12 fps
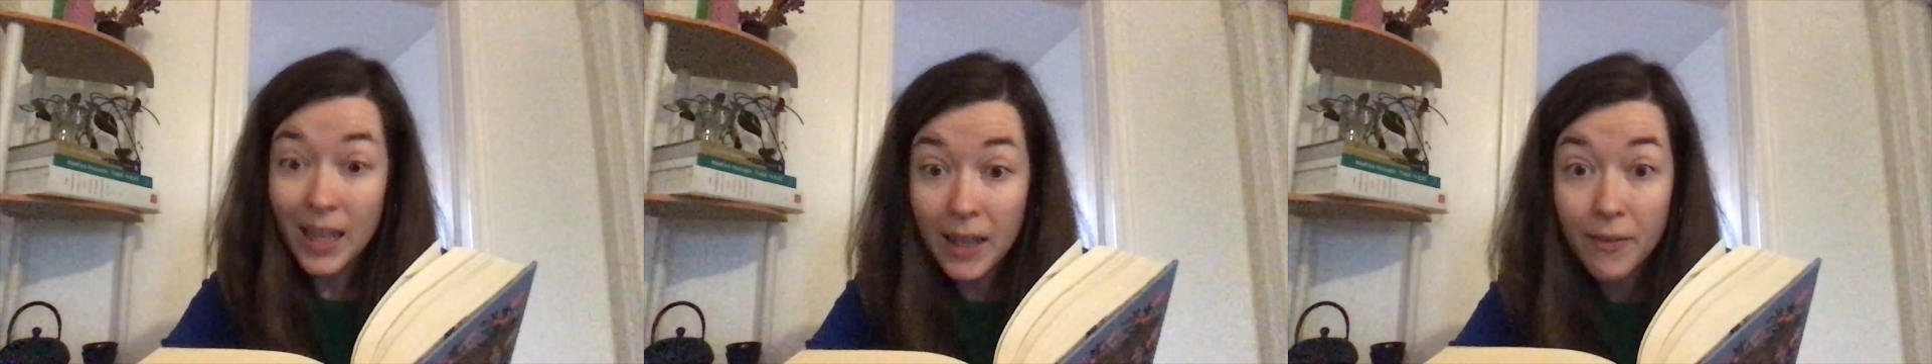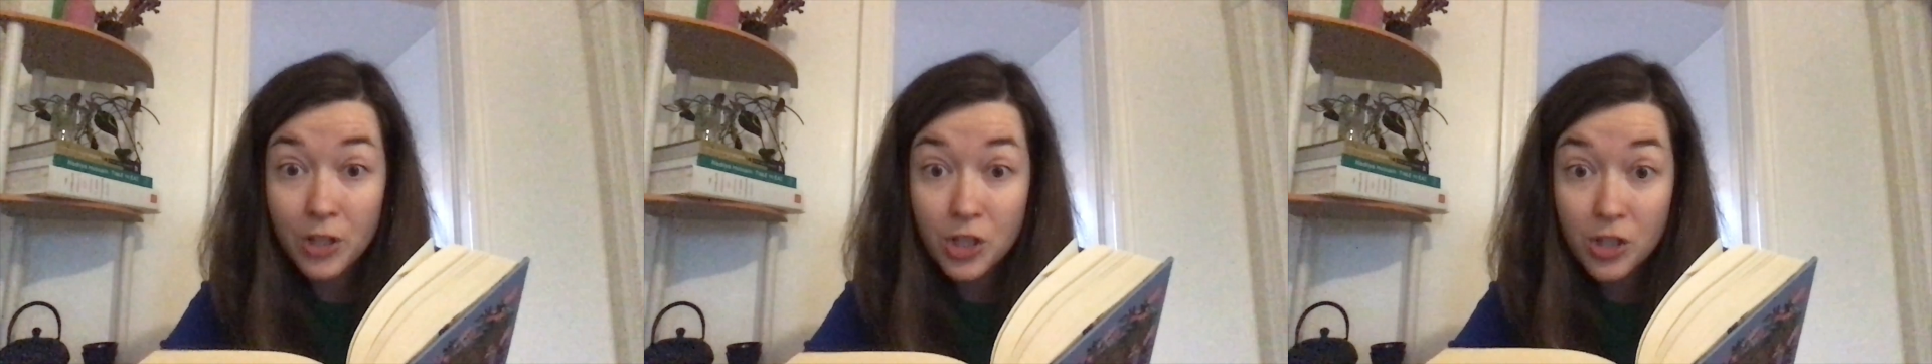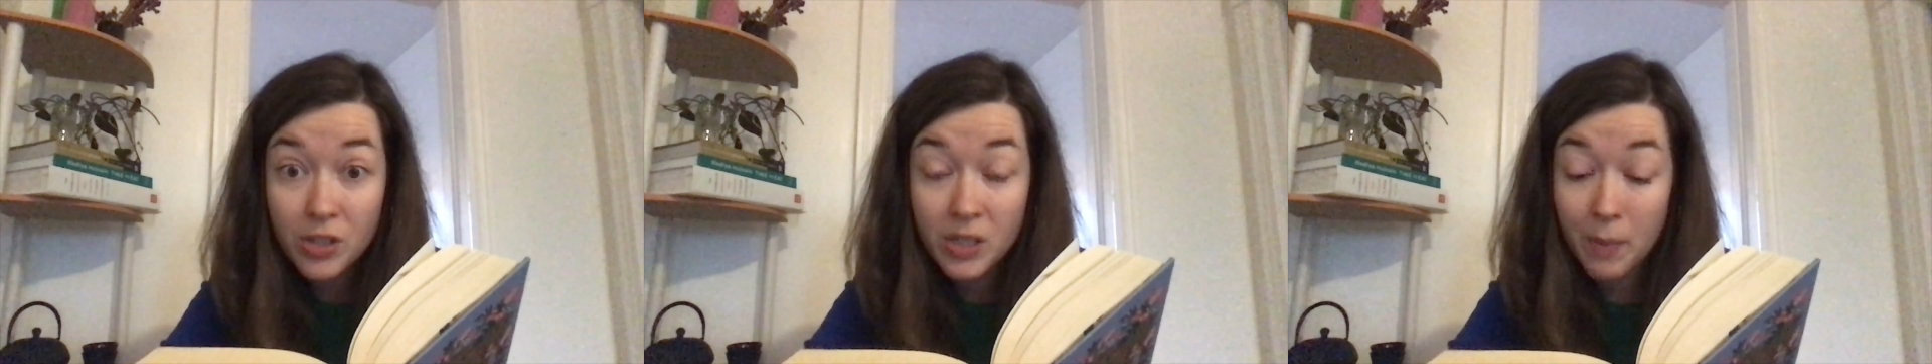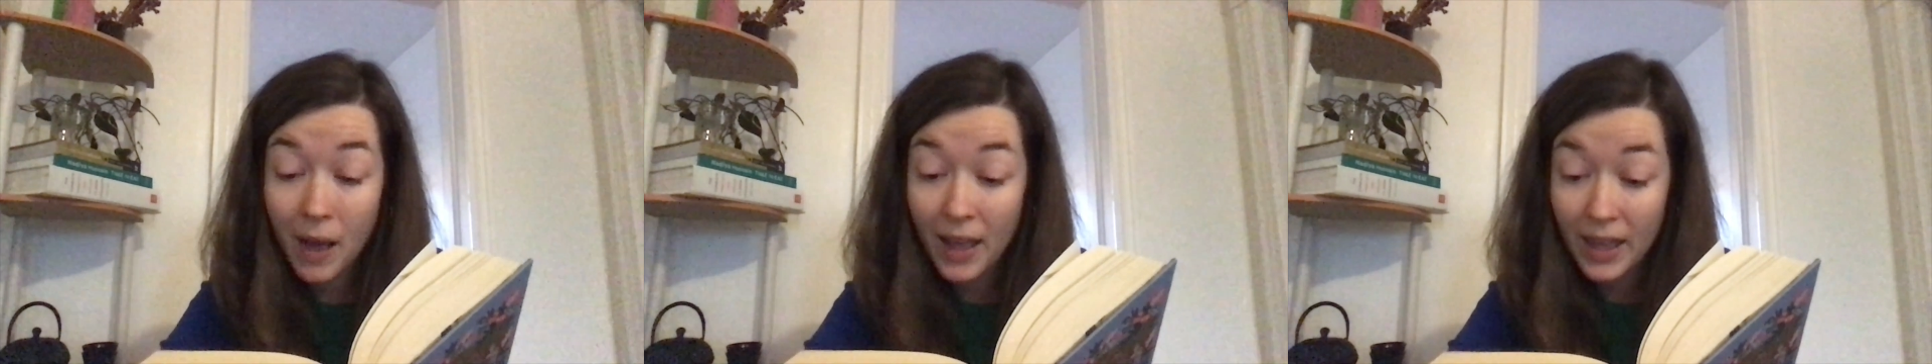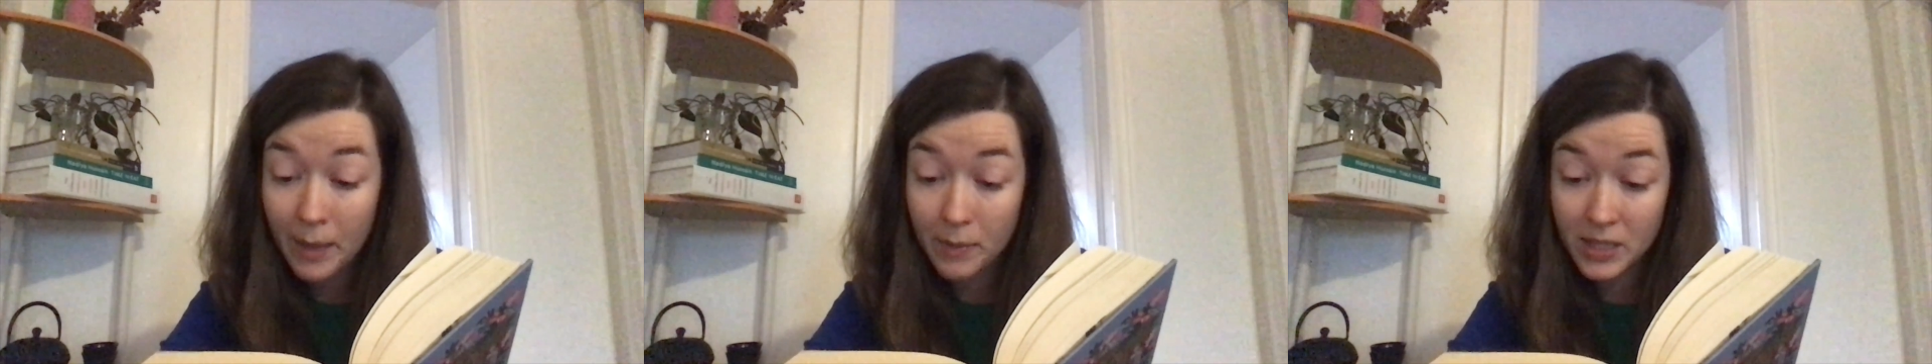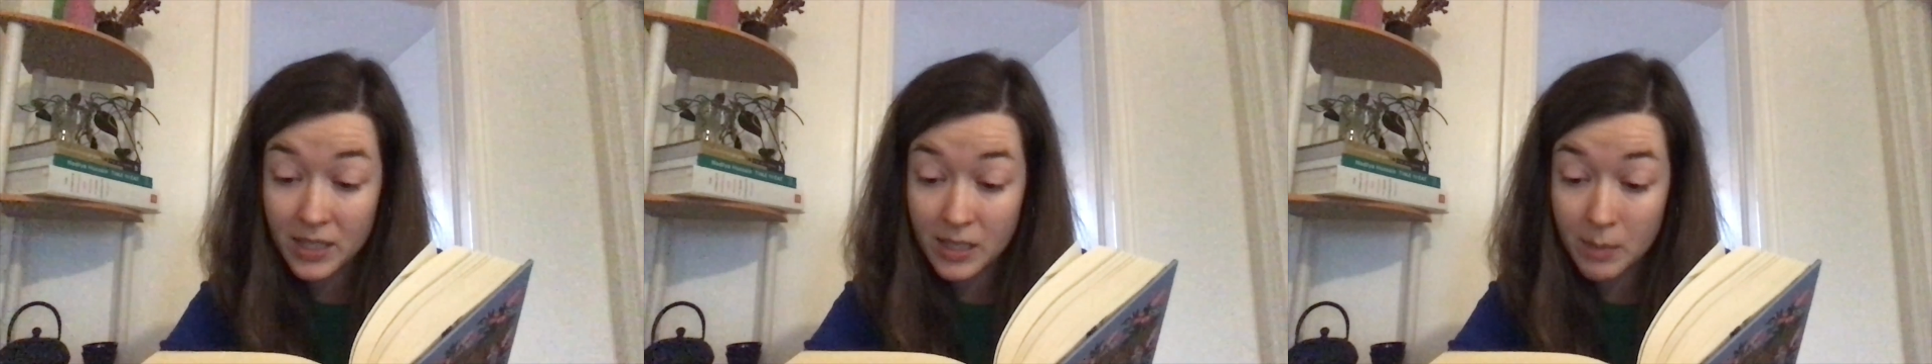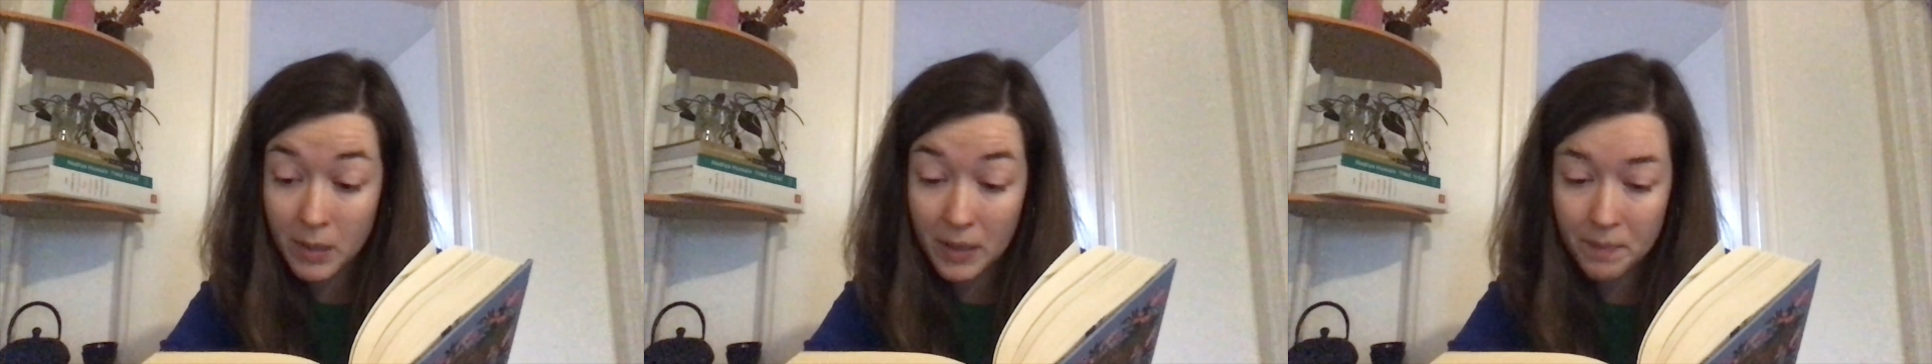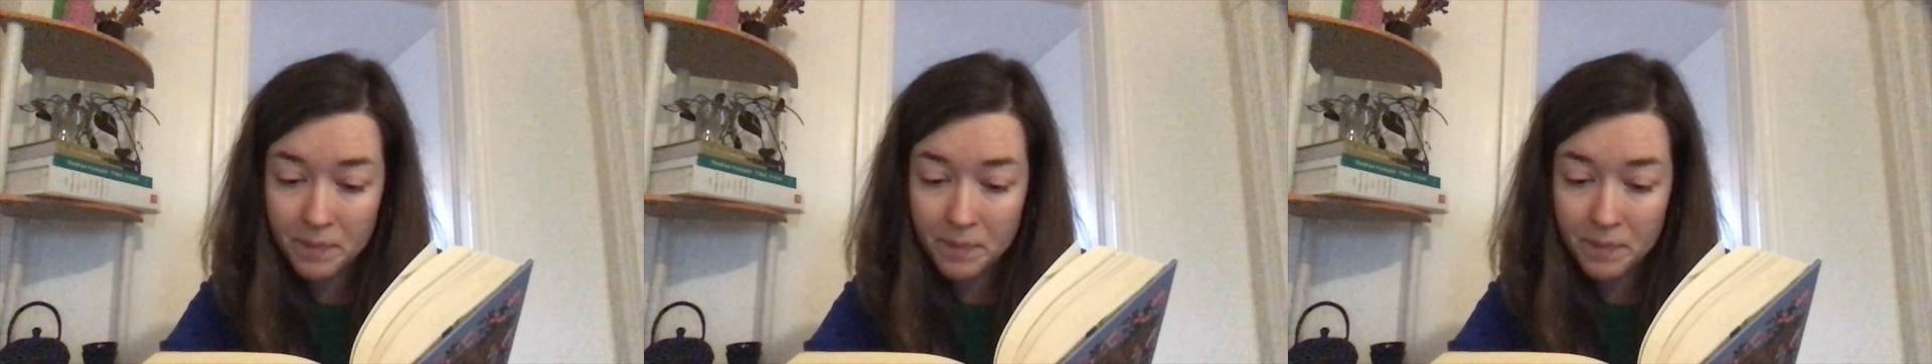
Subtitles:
Even Josie Pye came to see me.